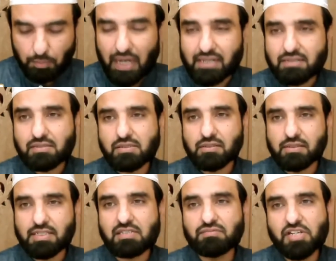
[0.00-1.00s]
But
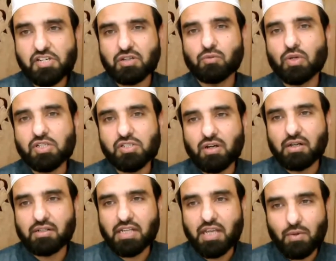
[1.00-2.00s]
this vision was
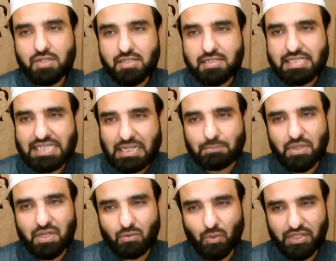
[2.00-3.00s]
not, he wasn't
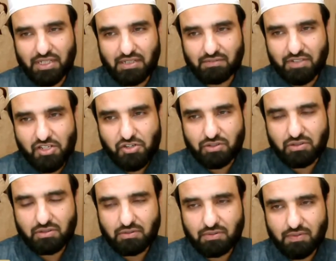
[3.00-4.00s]
sleeping when he envisioned.
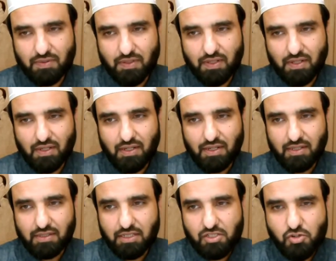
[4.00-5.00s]

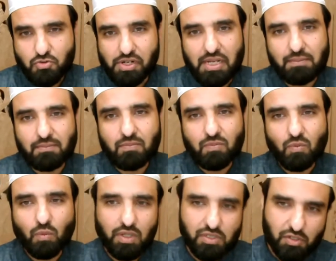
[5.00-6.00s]
This dream
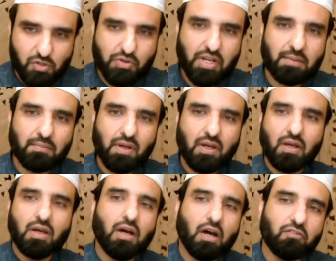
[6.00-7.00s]
was a dream
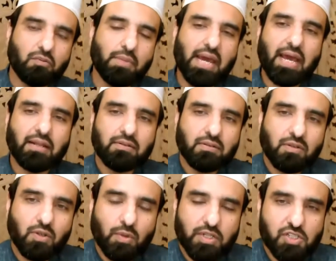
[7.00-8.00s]
of a man
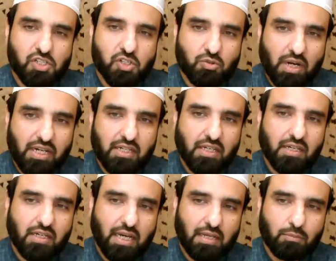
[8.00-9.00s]
who was
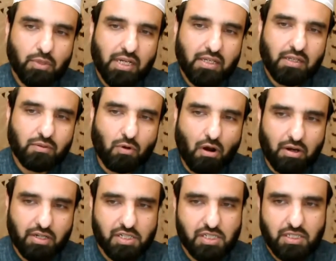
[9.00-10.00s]
striking and breaking
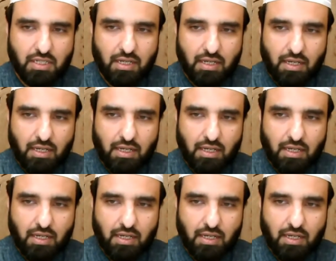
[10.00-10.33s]
rocks.